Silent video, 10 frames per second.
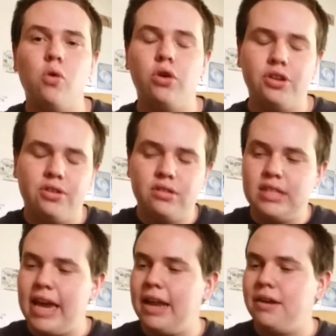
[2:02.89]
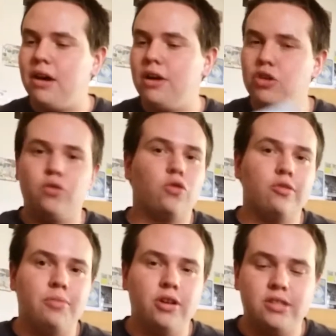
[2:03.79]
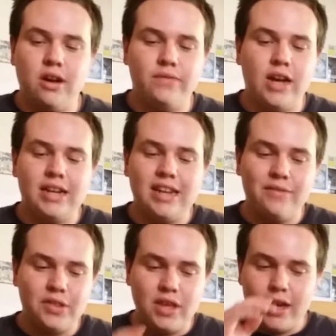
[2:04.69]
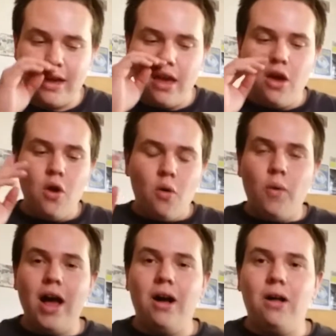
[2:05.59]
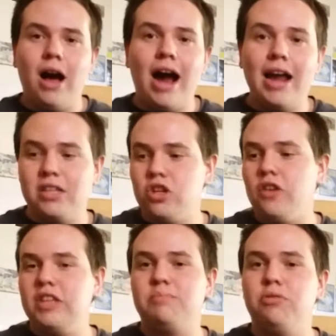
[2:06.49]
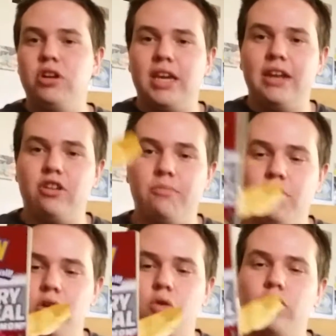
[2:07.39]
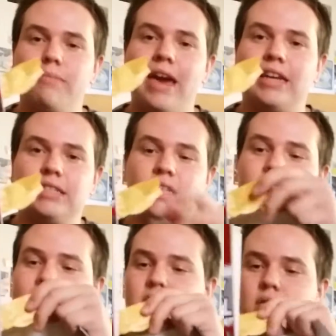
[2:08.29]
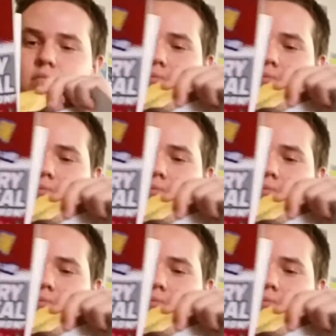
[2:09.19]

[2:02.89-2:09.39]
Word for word: orders, and uh, you can order books offline and everything. Well, I saw this book in her book order magazine that